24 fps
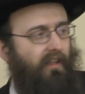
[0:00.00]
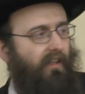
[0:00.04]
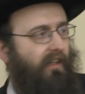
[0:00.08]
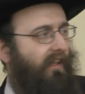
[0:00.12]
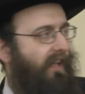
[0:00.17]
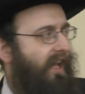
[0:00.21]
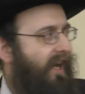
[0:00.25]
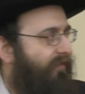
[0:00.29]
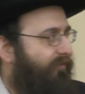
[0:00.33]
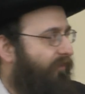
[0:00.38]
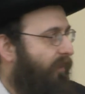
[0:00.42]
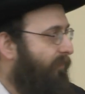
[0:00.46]
a
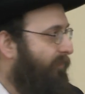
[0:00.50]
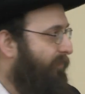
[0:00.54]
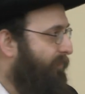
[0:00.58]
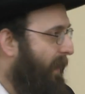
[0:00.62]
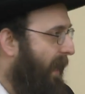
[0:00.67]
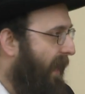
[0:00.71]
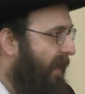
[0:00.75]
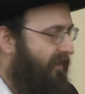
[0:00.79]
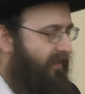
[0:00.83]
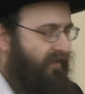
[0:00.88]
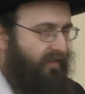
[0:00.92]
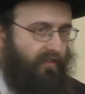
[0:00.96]
lot of times
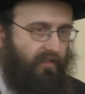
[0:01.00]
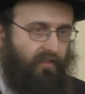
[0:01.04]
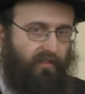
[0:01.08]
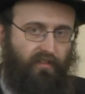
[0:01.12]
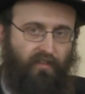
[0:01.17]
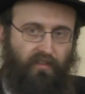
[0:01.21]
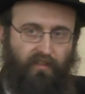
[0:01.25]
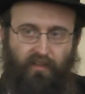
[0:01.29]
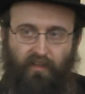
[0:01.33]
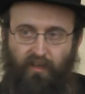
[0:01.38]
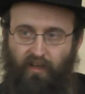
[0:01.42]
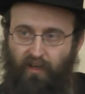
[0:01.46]

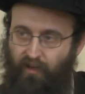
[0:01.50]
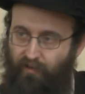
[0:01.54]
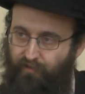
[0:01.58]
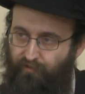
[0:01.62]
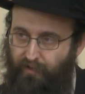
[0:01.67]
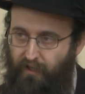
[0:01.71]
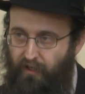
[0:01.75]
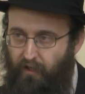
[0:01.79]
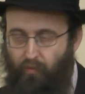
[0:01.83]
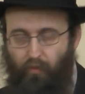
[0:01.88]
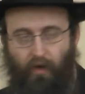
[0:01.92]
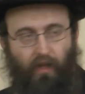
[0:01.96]
parents are
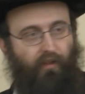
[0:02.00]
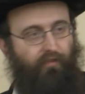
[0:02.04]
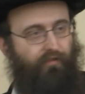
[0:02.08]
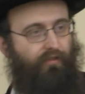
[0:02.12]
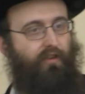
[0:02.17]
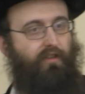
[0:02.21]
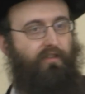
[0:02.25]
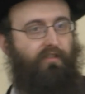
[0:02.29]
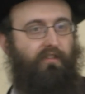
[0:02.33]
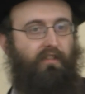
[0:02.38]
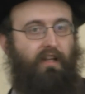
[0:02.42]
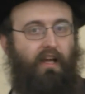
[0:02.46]
very well
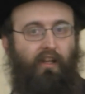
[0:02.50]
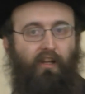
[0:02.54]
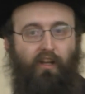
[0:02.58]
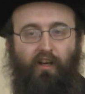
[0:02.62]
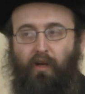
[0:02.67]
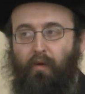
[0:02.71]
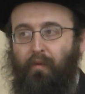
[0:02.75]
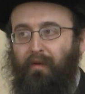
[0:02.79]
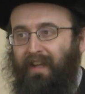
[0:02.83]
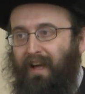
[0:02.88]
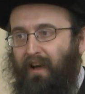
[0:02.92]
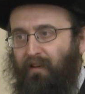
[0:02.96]
versed in
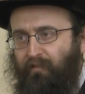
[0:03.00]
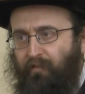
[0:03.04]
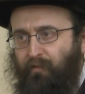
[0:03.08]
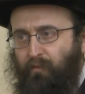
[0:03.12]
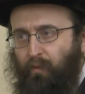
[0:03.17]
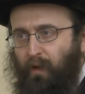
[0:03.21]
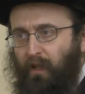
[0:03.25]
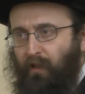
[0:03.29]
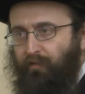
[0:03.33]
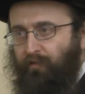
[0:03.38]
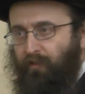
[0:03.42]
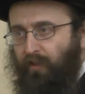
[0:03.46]
halacha but not
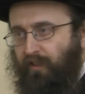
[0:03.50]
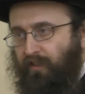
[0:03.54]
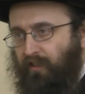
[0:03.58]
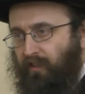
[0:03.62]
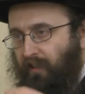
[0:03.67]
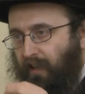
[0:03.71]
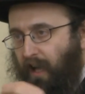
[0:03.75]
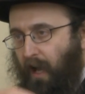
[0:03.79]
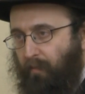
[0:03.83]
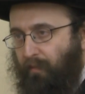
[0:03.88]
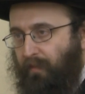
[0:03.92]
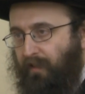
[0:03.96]
well versed
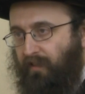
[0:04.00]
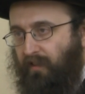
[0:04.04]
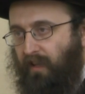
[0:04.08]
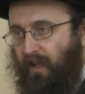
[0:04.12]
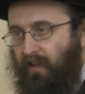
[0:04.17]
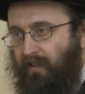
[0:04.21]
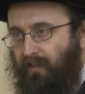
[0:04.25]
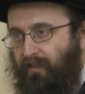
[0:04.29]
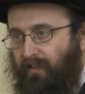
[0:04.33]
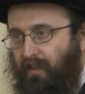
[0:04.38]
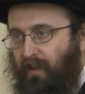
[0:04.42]
in common sense.